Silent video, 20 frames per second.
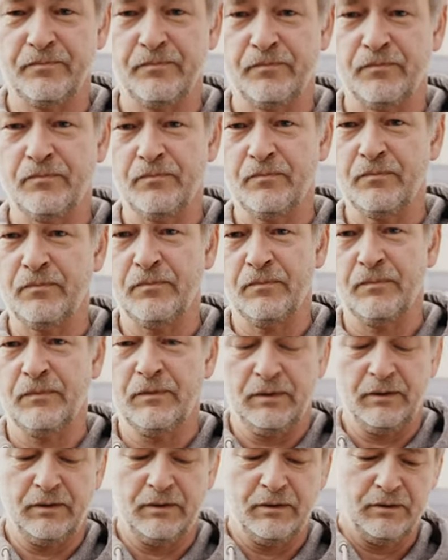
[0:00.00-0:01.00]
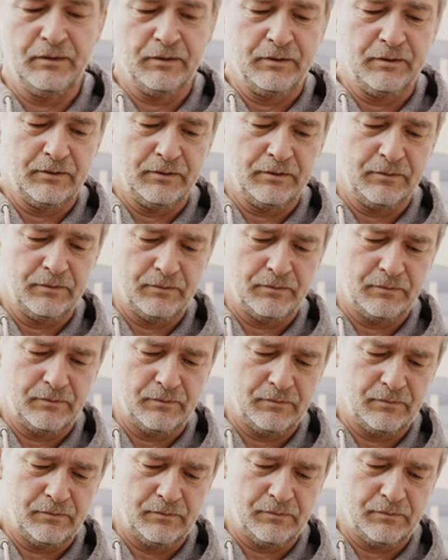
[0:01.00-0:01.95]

Nothing is said.